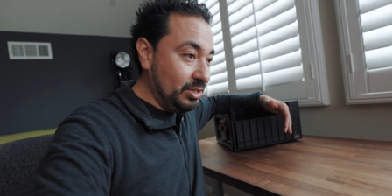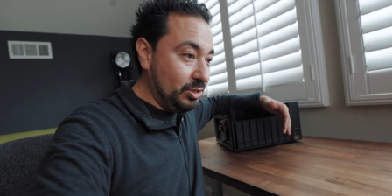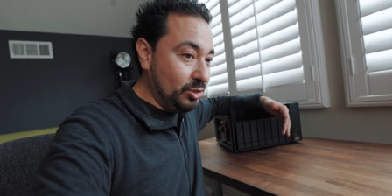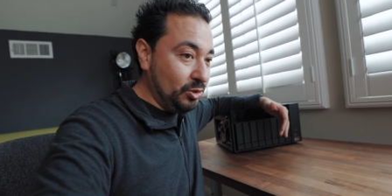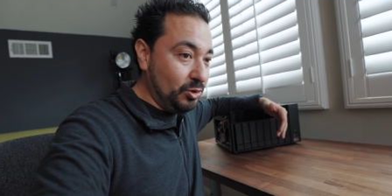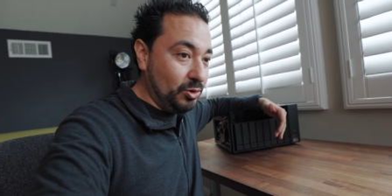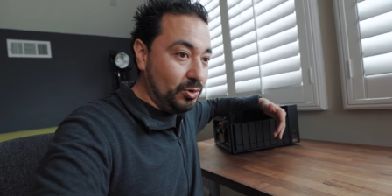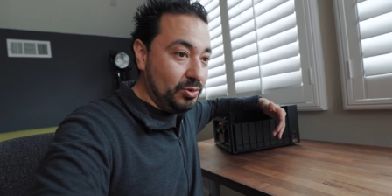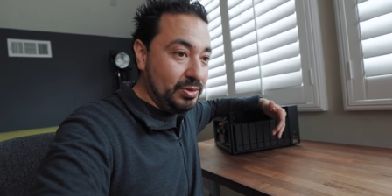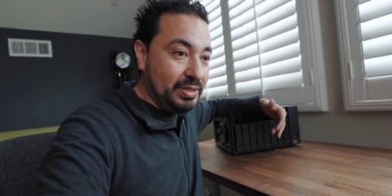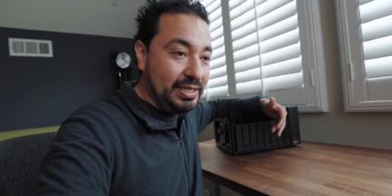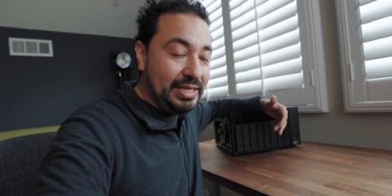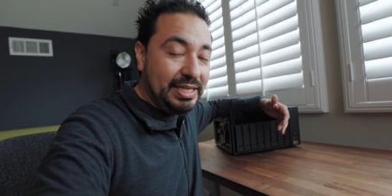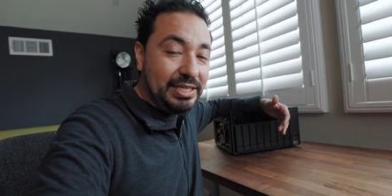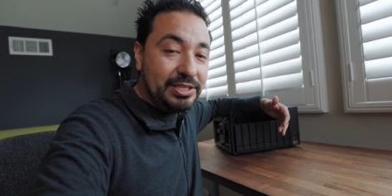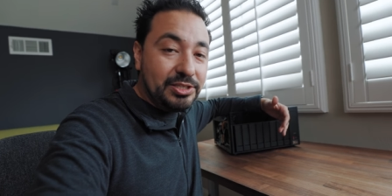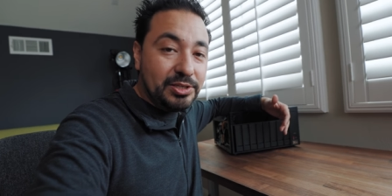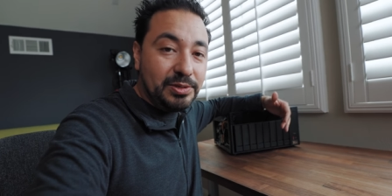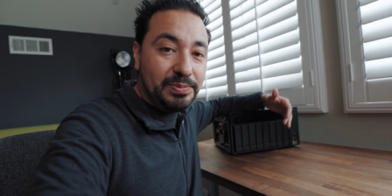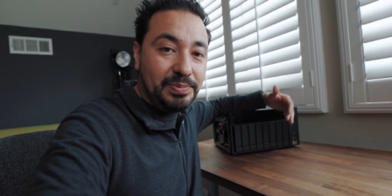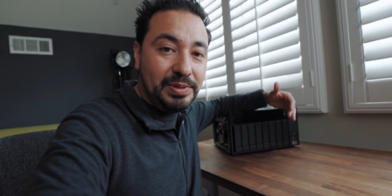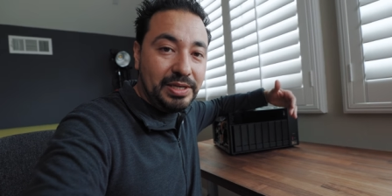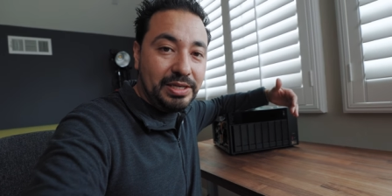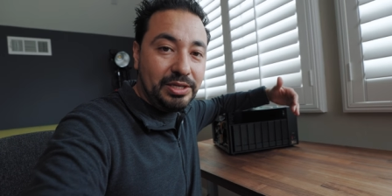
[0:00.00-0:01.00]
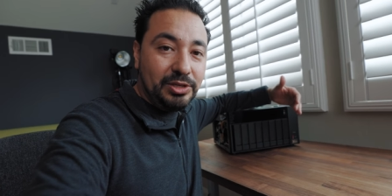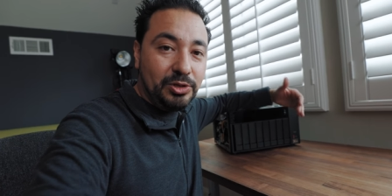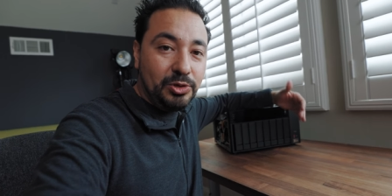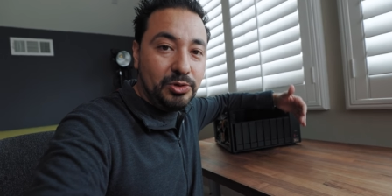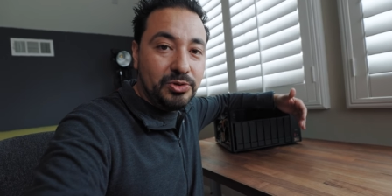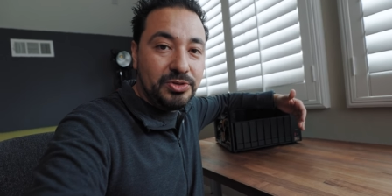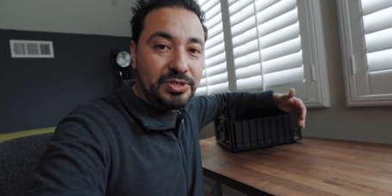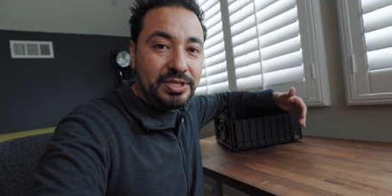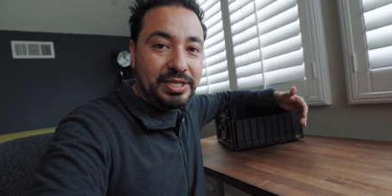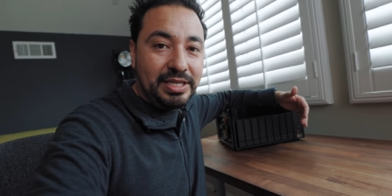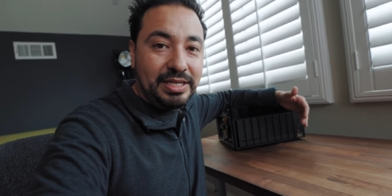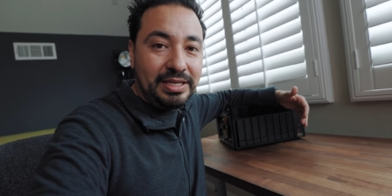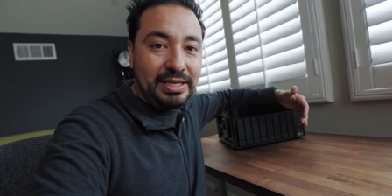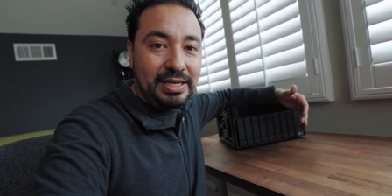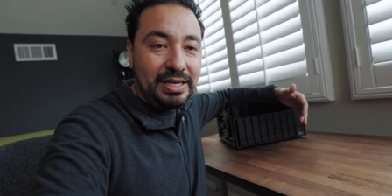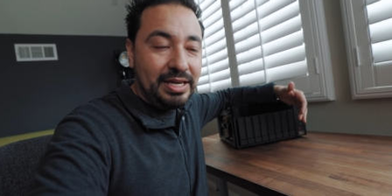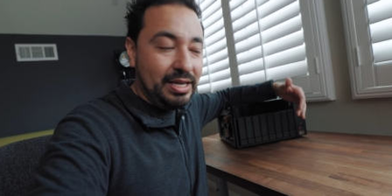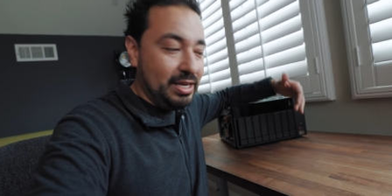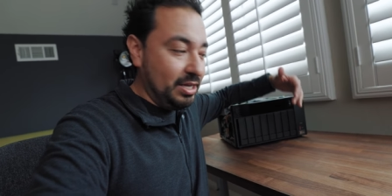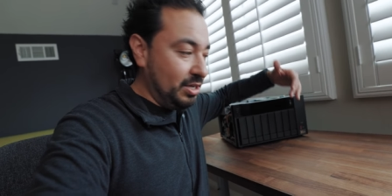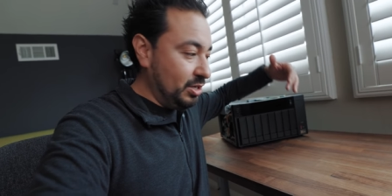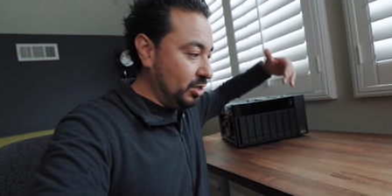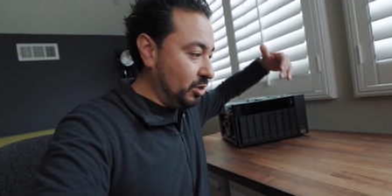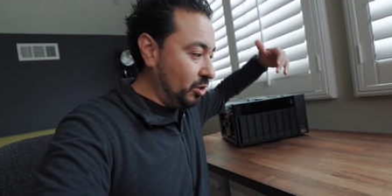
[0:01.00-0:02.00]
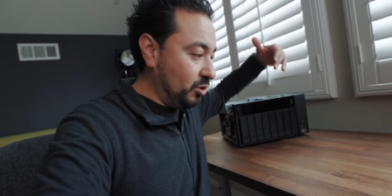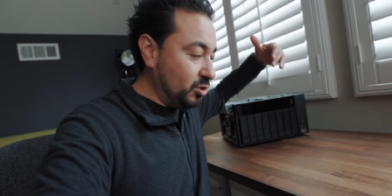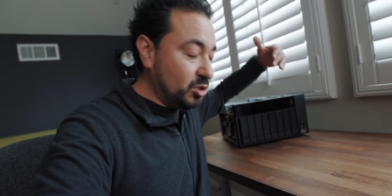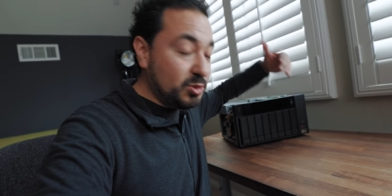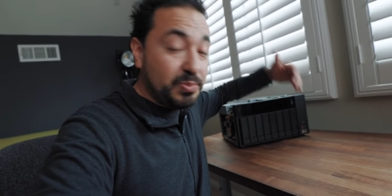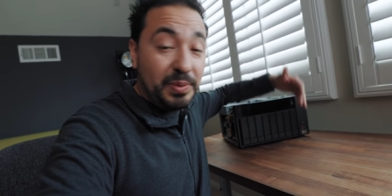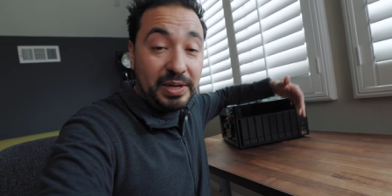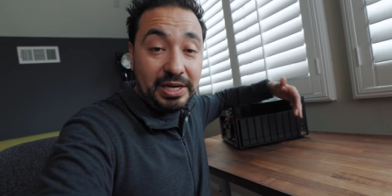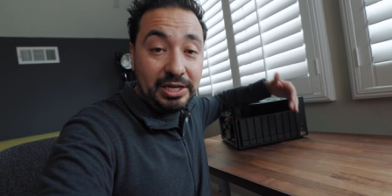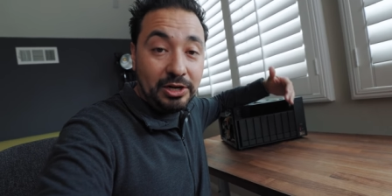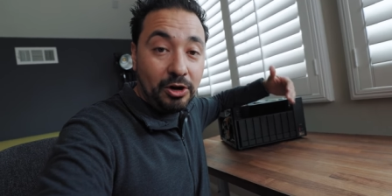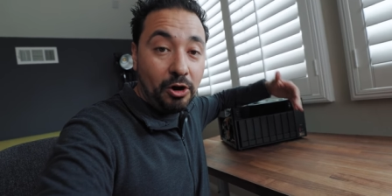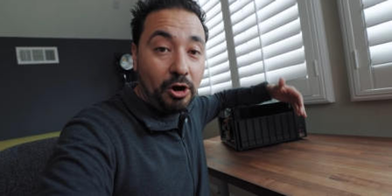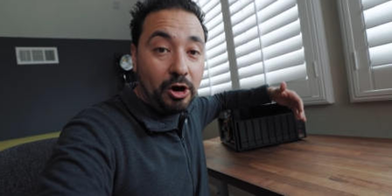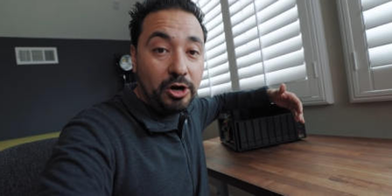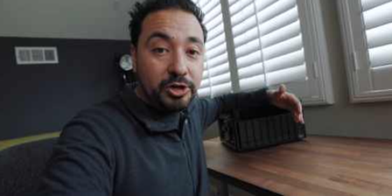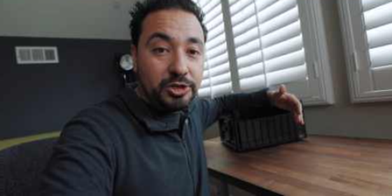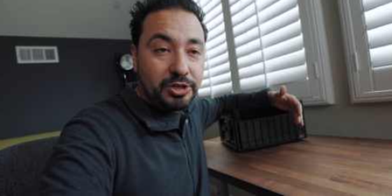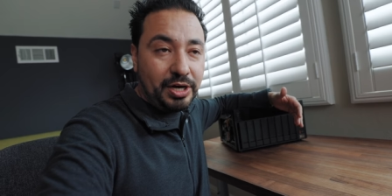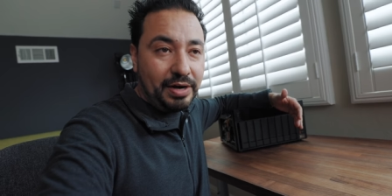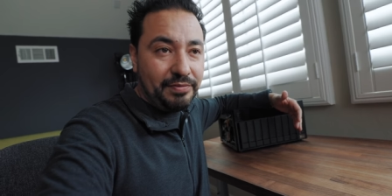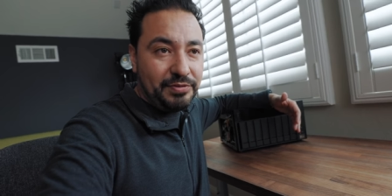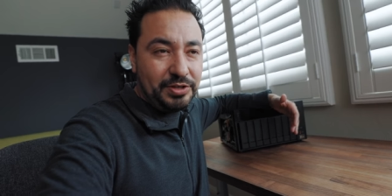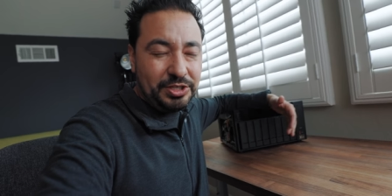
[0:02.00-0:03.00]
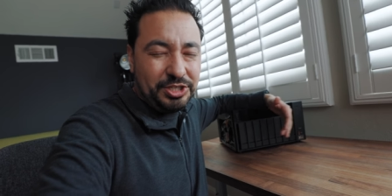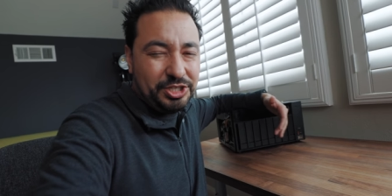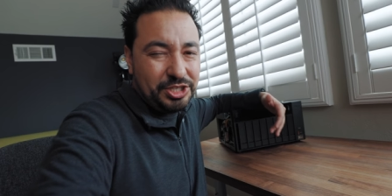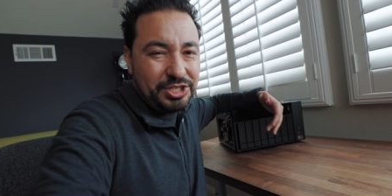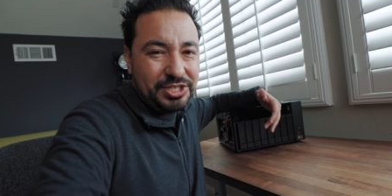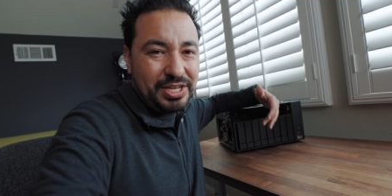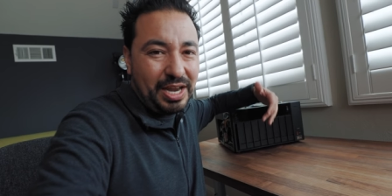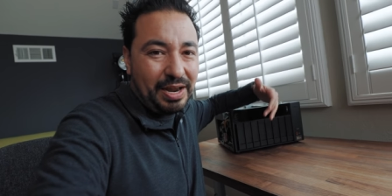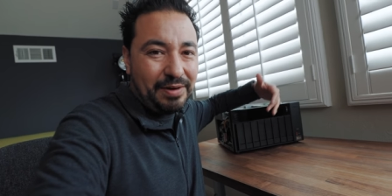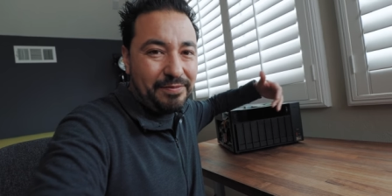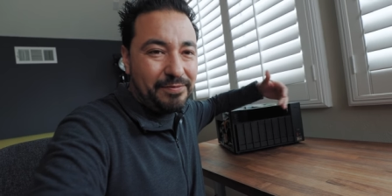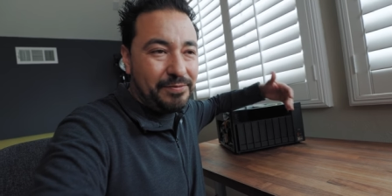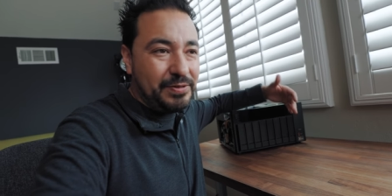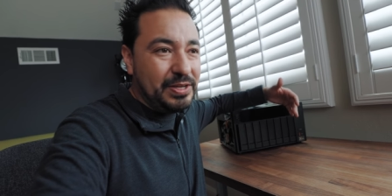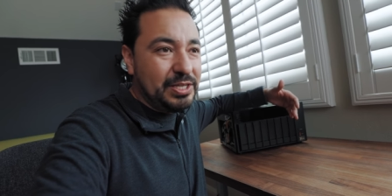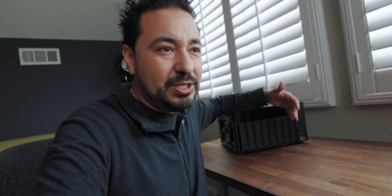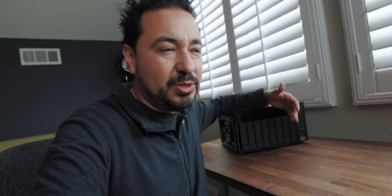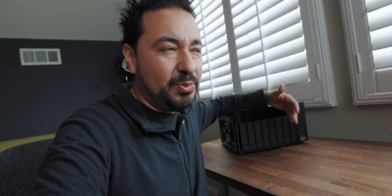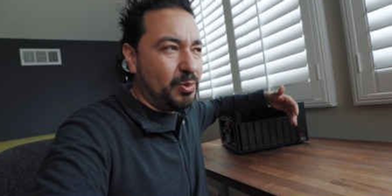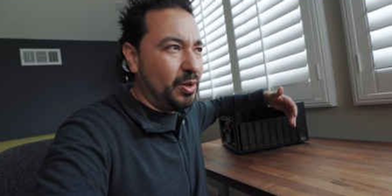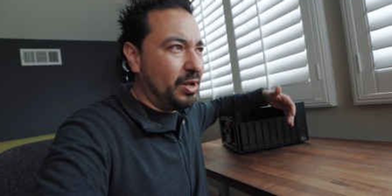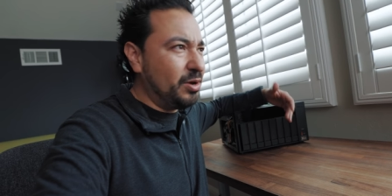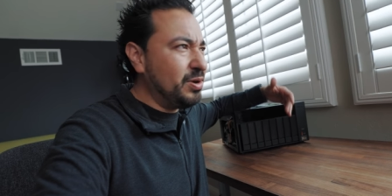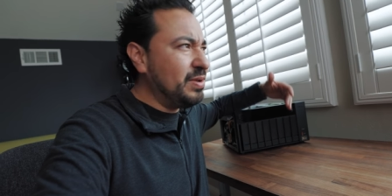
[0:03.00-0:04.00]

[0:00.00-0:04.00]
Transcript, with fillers: you'll need to be using, you know, spinning hard drives. It's just not feasible.